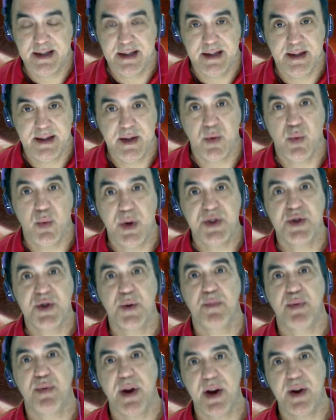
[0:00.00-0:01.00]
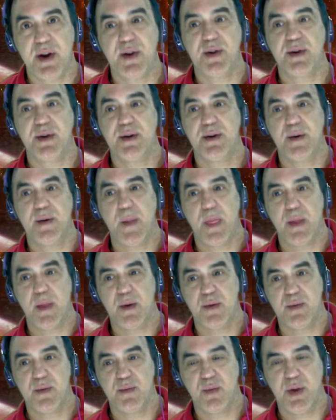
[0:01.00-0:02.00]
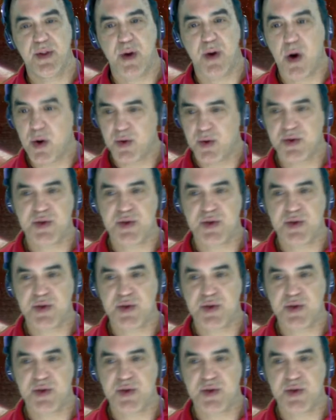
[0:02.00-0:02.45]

The original Predator with Arnold